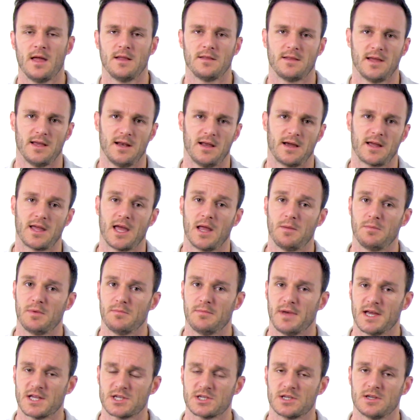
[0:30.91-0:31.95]
Data can be
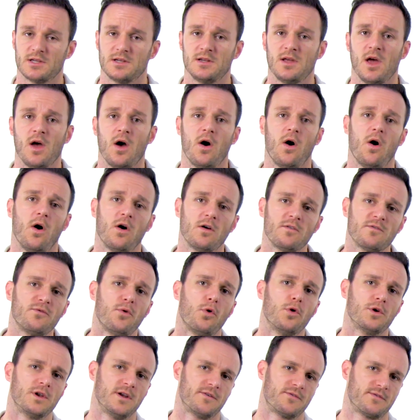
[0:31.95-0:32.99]
measured on
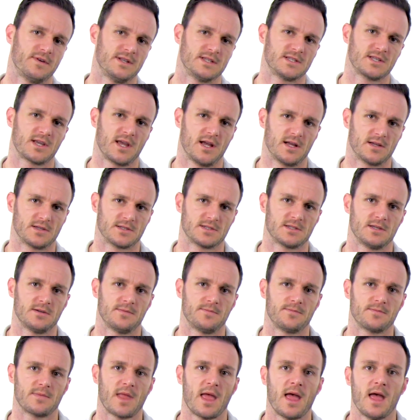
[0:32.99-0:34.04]
four different scales.
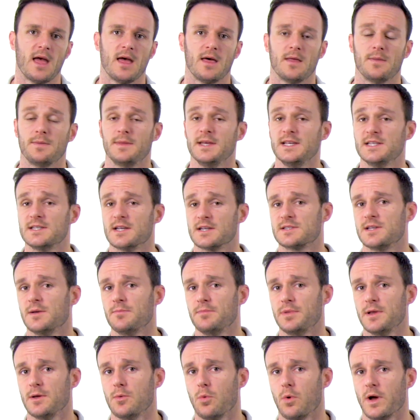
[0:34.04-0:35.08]
These are
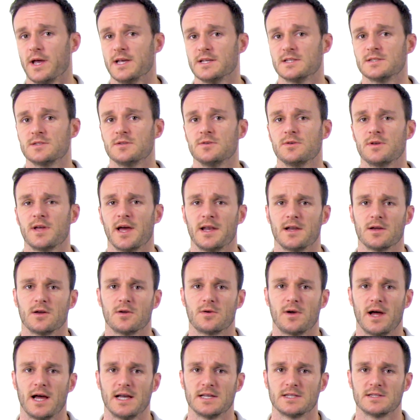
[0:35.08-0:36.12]
simply ways to
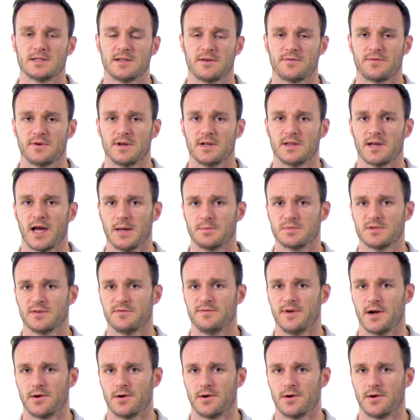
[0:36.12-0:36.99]
categorize different types of